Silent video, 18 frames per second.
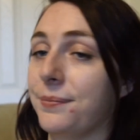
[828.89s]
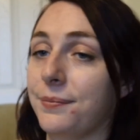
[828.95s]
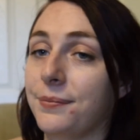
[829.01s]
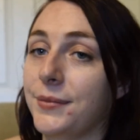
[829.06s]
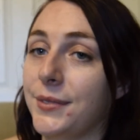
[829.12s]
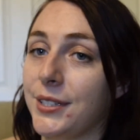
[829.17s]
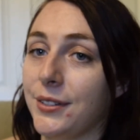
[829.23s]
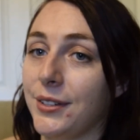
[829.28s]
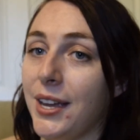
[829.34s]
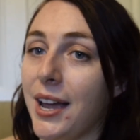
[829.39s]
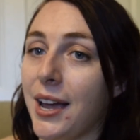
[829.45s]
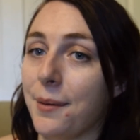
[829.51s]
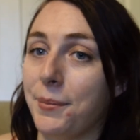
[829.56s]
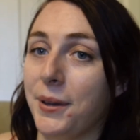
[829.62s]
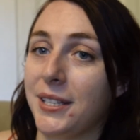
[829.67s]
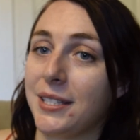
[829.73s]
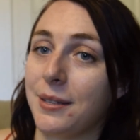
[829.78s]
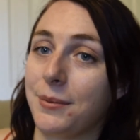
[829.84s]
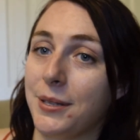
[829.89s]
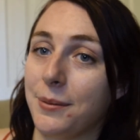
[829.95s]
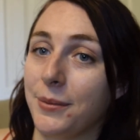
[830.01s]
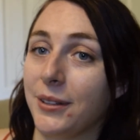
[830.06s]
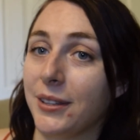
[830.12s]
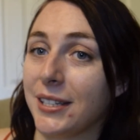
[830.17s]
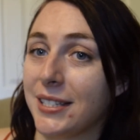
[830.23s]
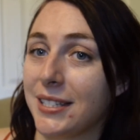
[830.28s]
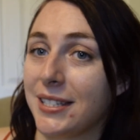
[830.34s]
So yeah, I picked up some
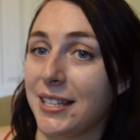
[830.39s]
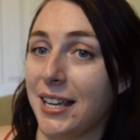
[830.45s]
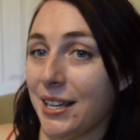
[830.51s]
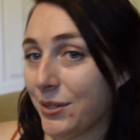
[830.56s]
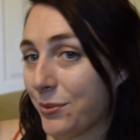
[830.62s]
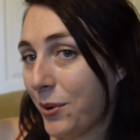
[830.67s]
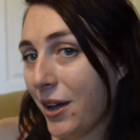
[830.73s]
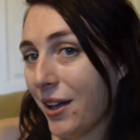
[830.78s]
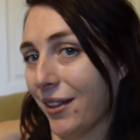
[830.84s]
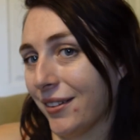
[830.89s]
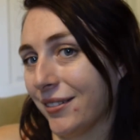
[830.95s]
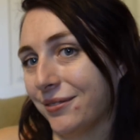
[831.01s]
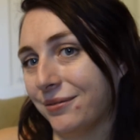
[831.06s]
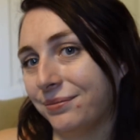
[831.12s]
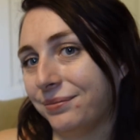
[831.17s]
of this as well.